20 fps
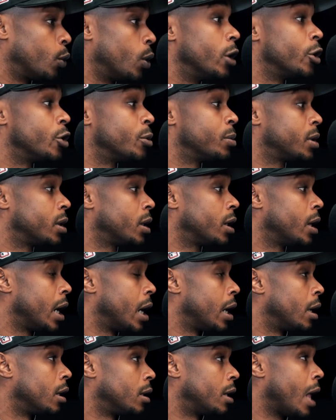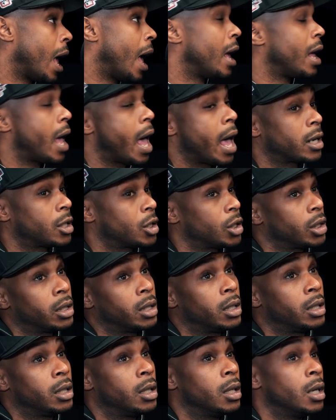100% and that
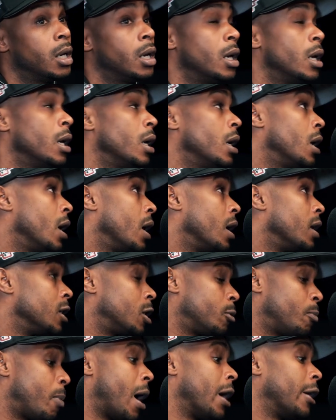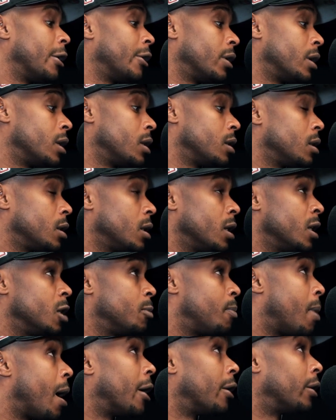actually inspired
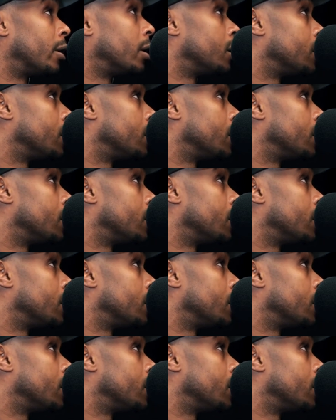inspired